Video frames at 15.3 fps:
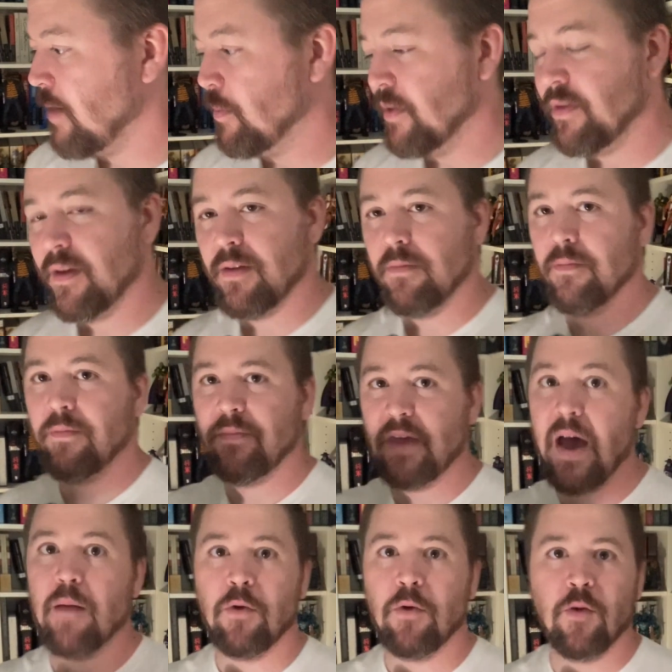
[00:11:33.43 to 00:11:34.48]
But then
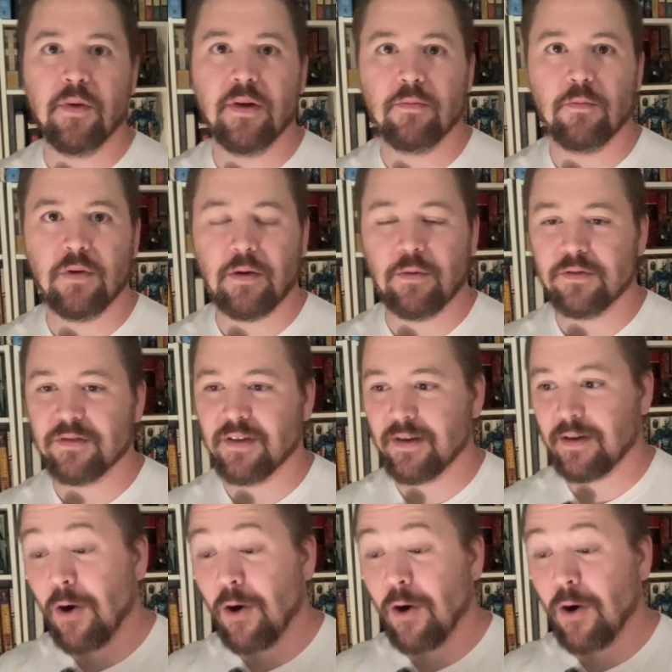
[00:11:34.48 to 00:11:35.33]
that moment, I was like,